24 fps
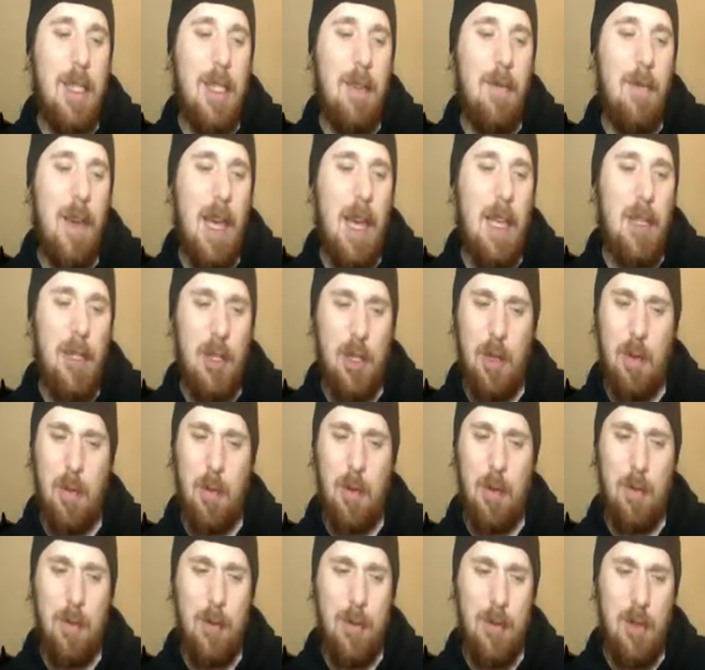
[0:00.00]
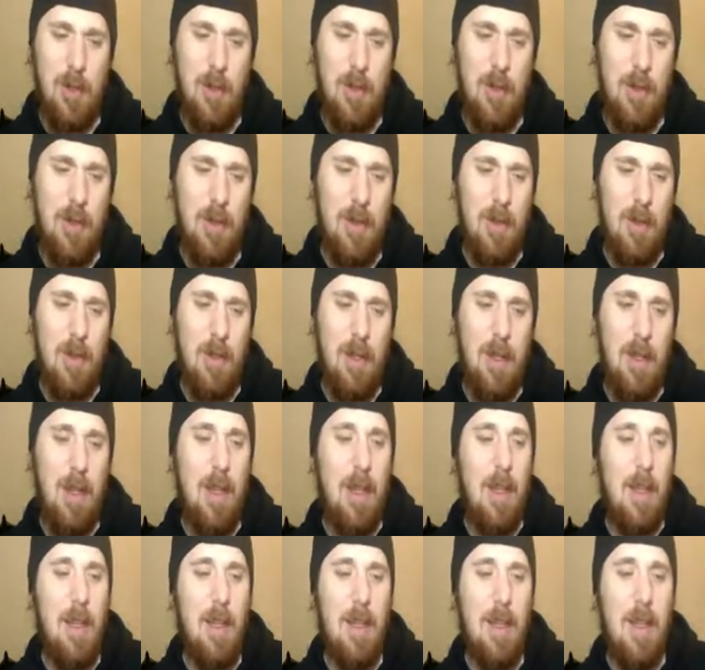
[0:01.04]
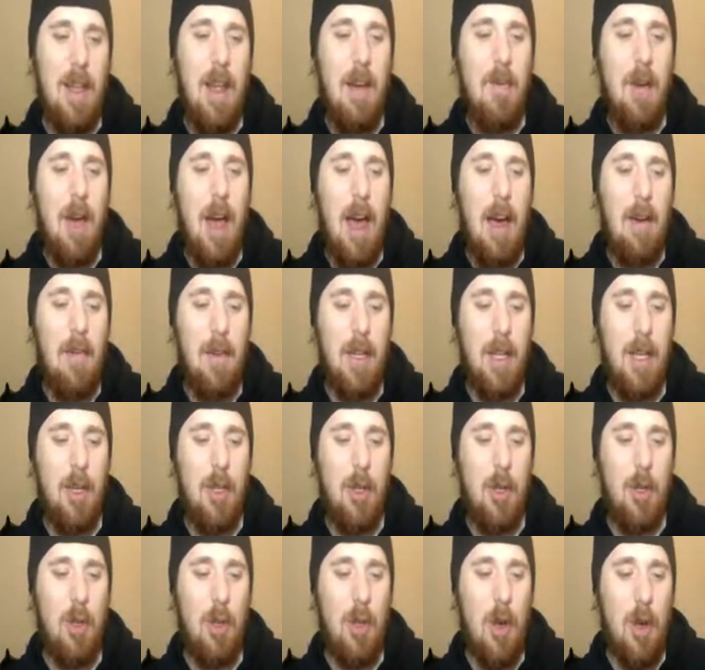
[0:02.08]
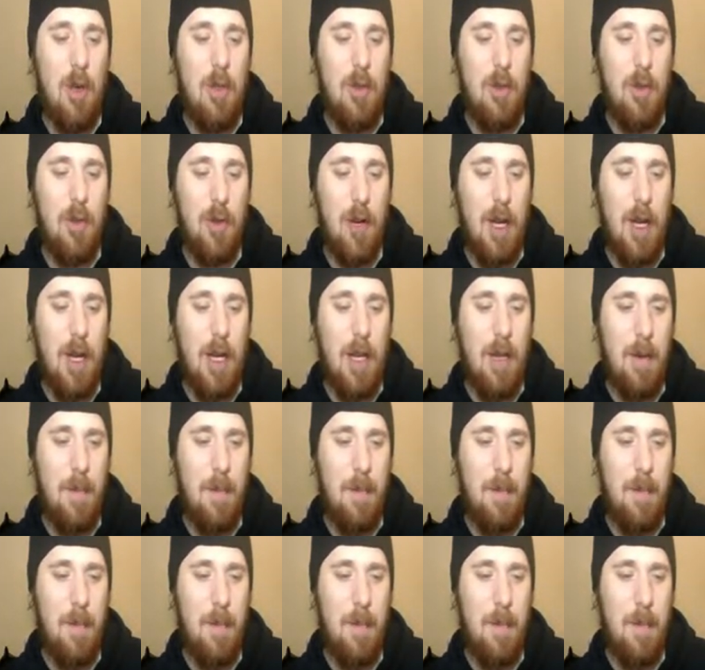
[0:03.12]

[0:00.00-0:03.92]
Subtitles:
to vegetables. Never having to do laundry.